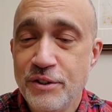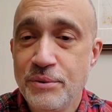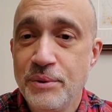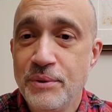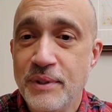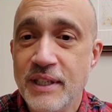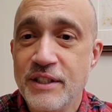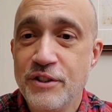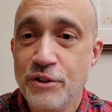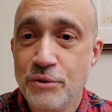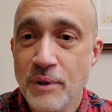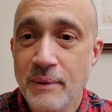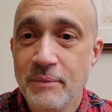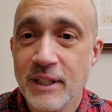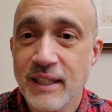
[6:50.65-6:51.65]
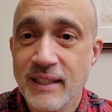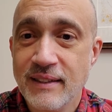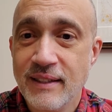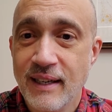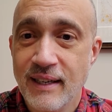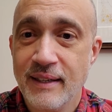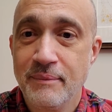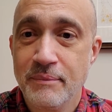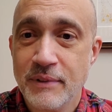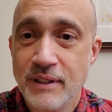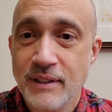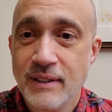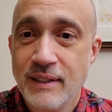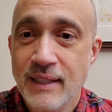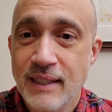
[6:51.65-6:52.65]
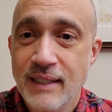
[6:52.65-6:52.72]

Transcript: through these troubling times,